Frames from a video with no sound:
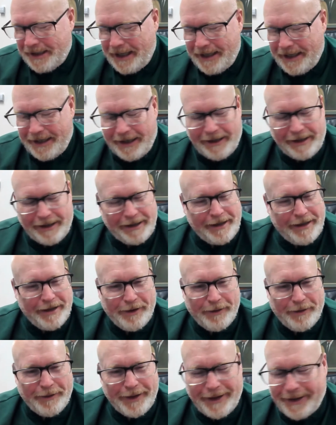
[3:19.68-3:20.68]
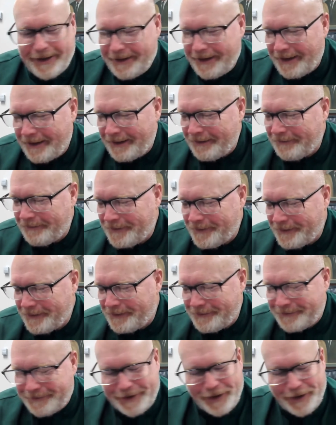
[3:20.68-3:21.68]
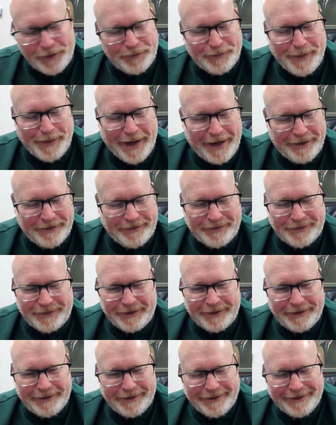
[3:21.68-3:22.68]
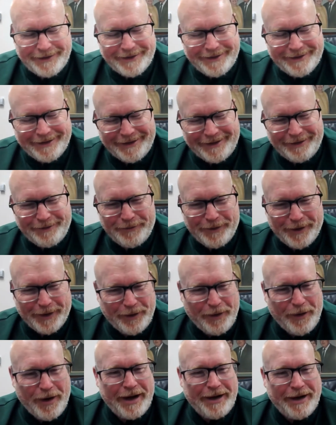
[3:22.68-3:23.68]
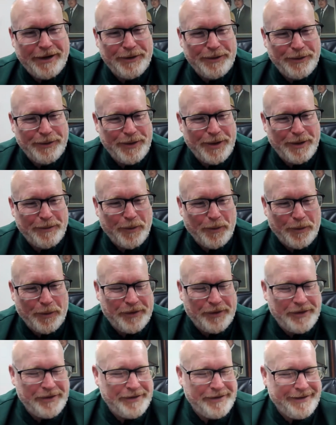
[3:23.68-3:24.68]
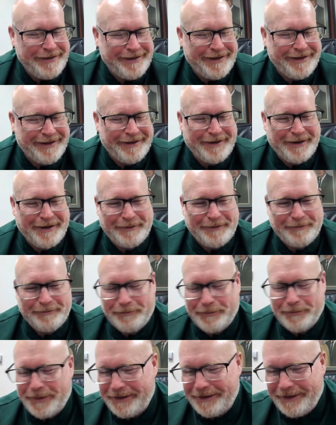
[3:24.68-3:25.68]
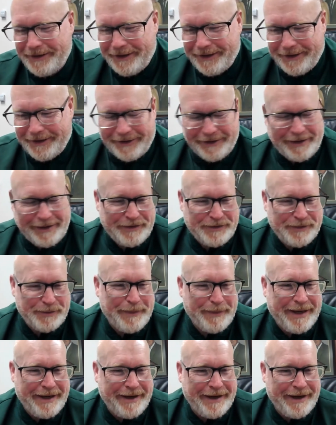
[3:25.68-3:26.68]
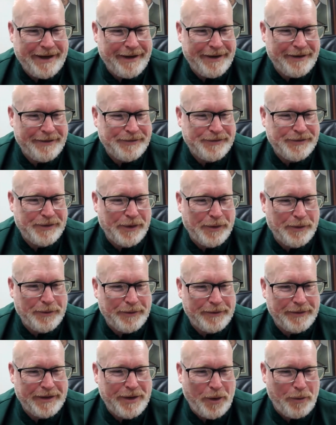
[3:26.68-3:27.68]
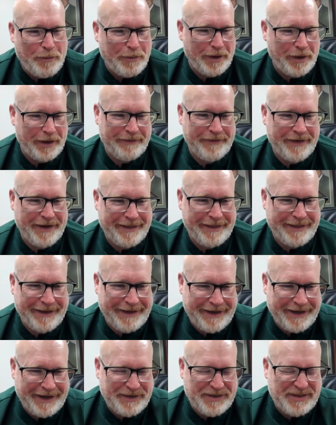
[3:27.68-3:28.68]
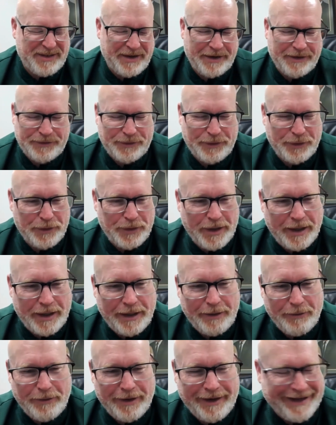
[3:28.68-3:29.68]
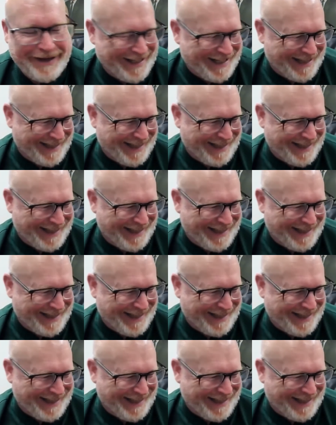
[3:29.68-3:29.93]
And you know what? Coach Bandstra, what a great dude, number one. But he's a meathead, so don't believe anything he says to you anyway.